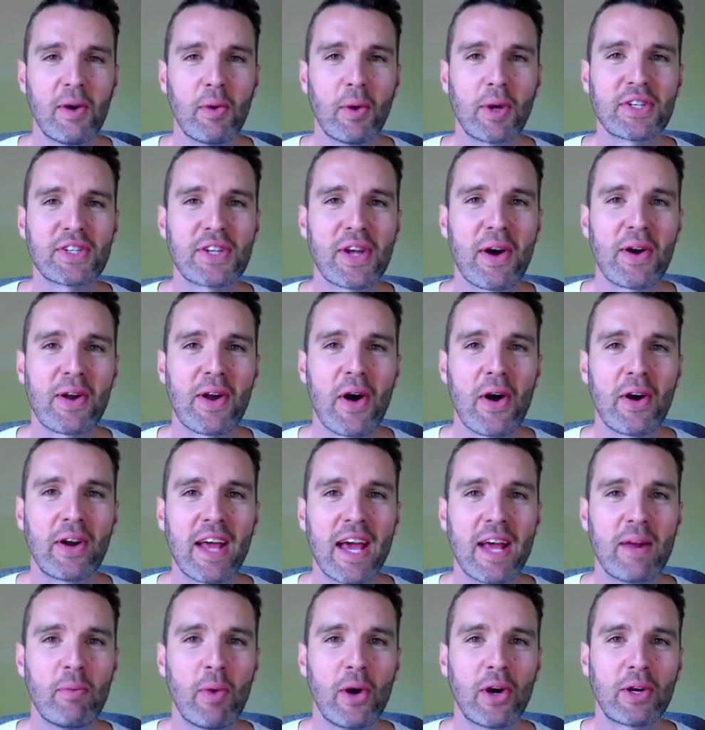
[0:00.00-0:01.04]
What's going on,
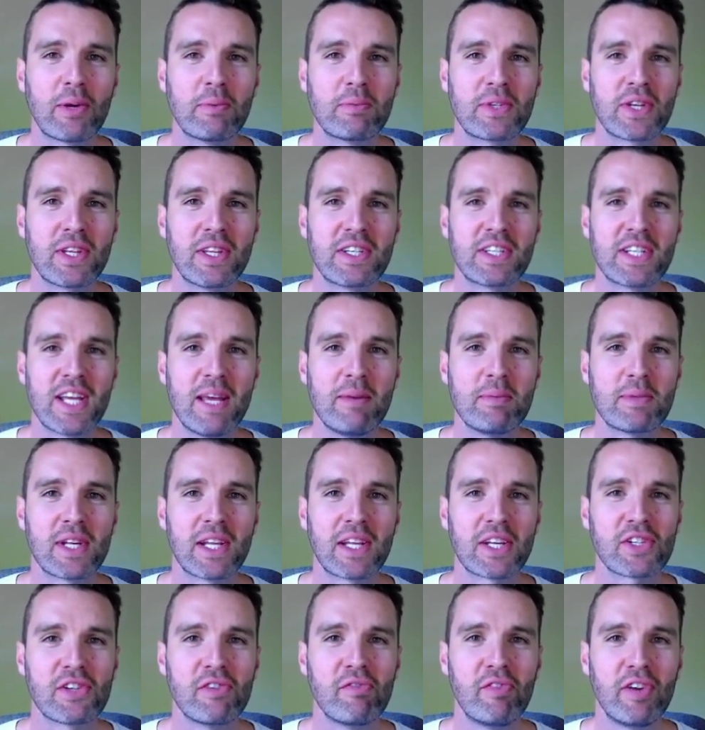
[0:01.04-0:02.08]
and welcome to the team
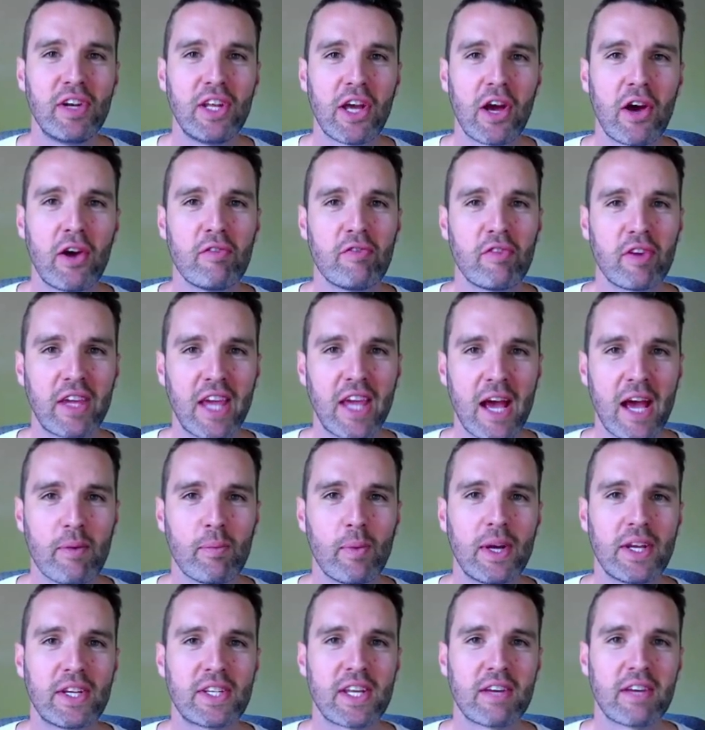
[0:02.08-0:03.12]
selection video for game
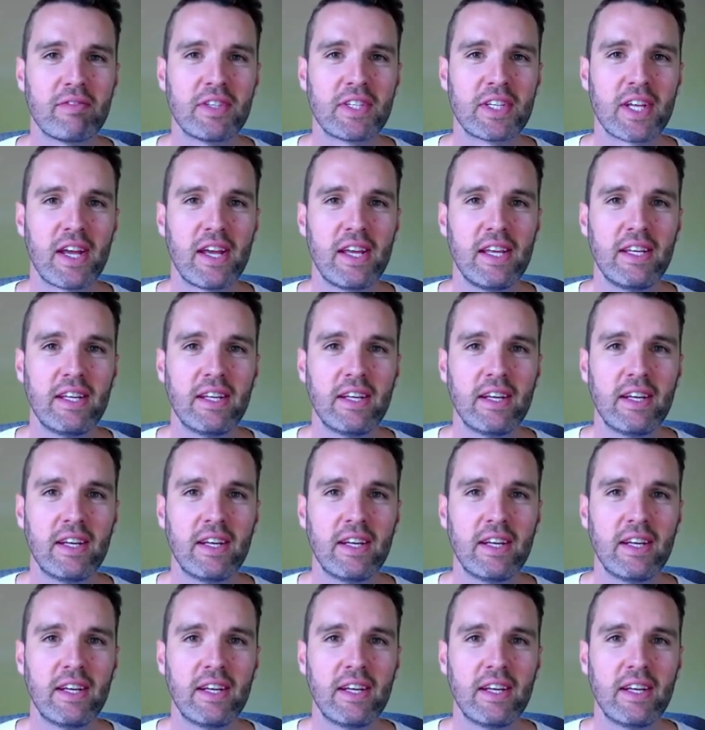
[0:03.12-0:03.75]
week seventeen.